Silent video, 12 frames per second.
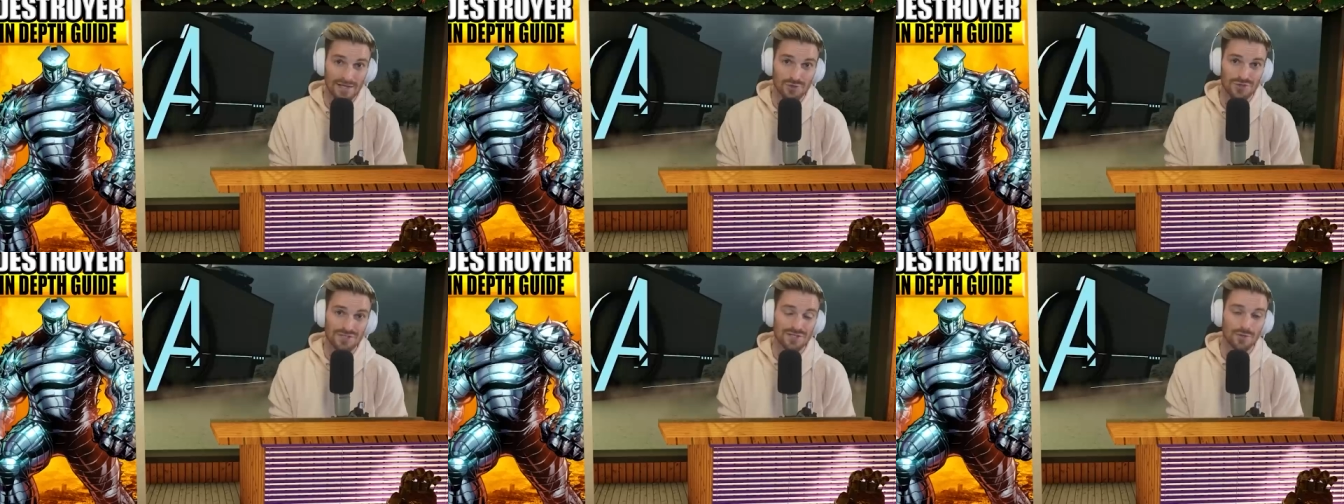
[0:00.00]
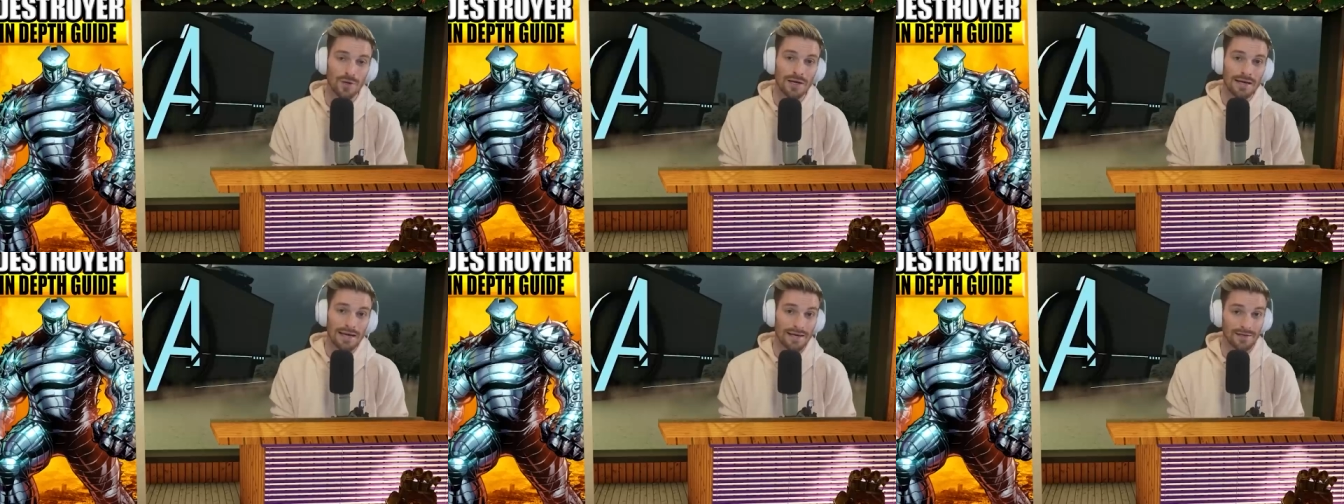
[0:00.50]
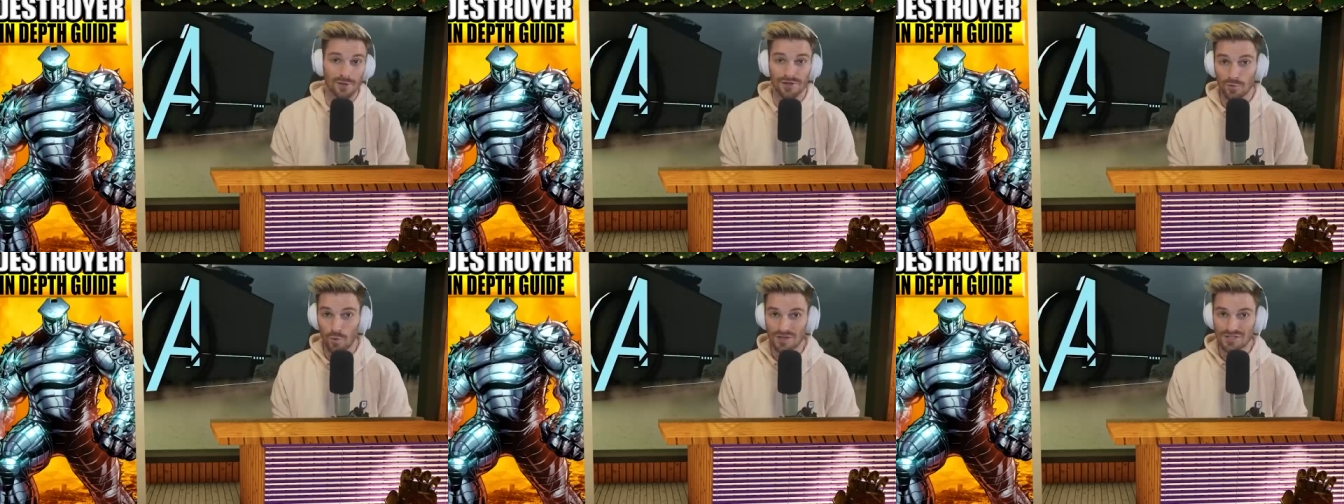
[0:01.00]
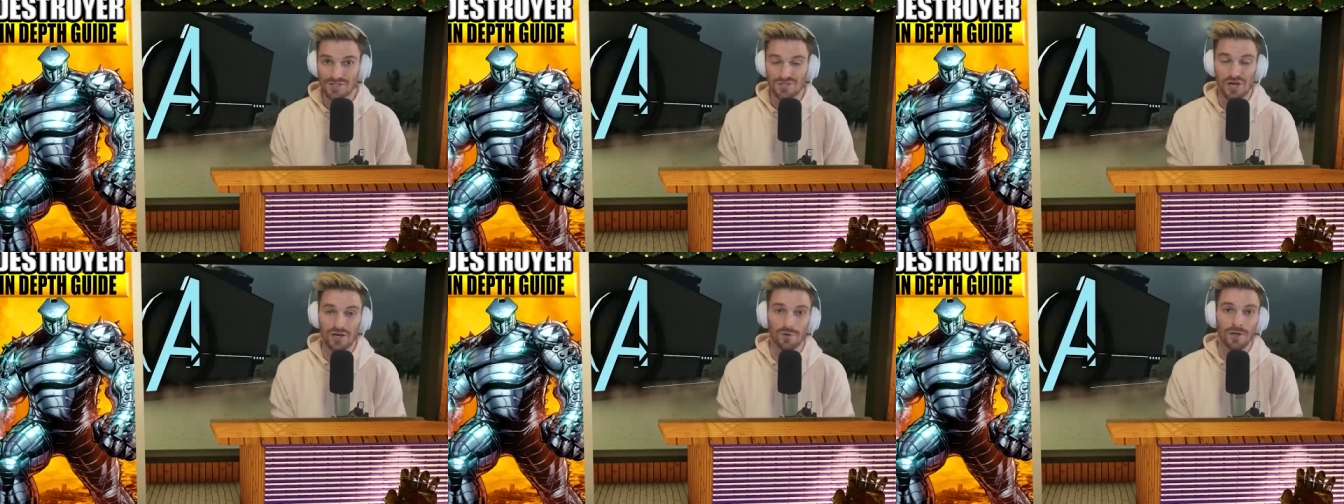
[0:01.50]
interests you and you already watched the
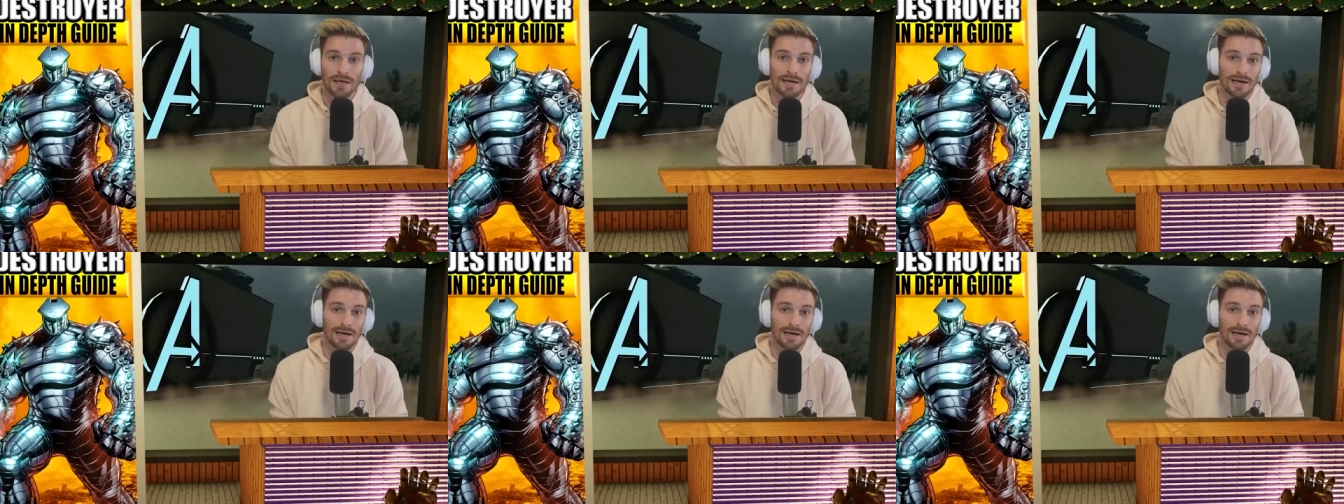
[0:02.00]
channel,